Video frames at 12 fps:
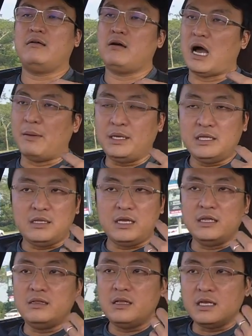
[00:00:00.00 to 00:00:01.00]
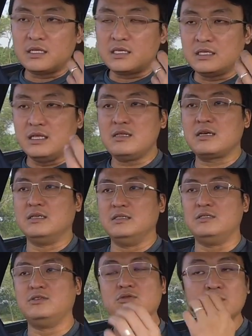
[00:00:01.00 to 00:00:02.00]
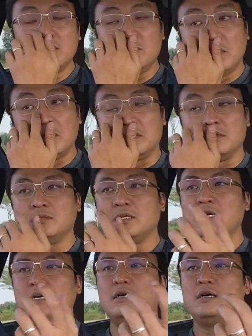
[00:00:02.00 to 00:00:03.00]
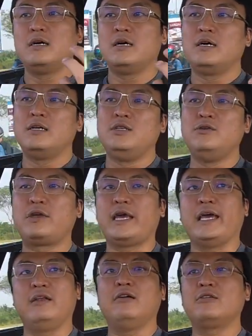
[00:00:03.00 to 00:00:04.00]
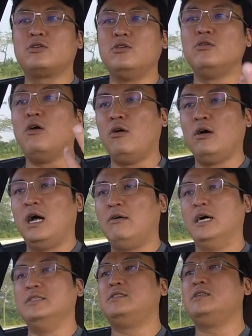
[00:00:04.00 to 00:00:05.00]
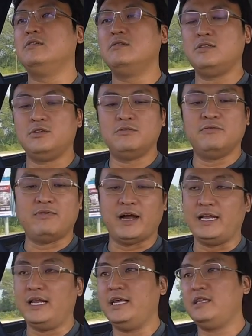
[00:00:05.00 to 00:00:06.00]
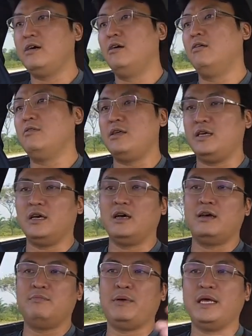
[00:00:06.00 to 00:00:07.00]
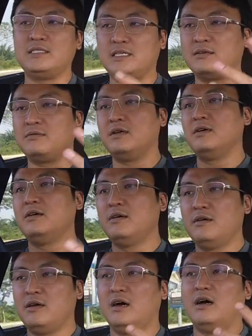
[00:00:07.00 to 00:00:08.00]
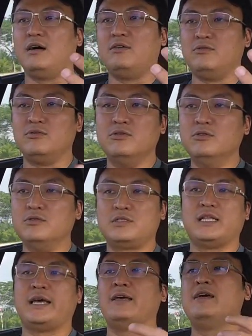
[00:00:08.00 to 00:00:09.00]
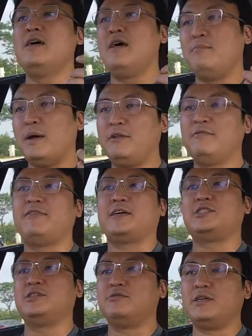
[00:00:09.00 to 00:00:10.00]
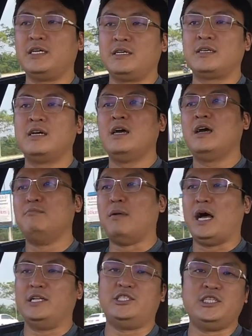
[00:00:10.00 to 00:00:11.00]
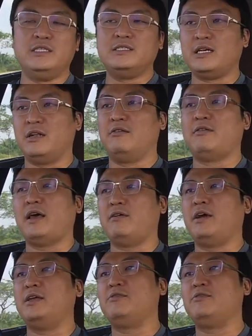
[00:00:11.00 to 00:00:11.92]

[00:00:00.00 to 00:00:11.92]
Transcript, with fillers: I mean, in, in, in the consumer world, you cannot go all out until you violate all the uh, basic uh, rules like manufacturing margins and all that, right?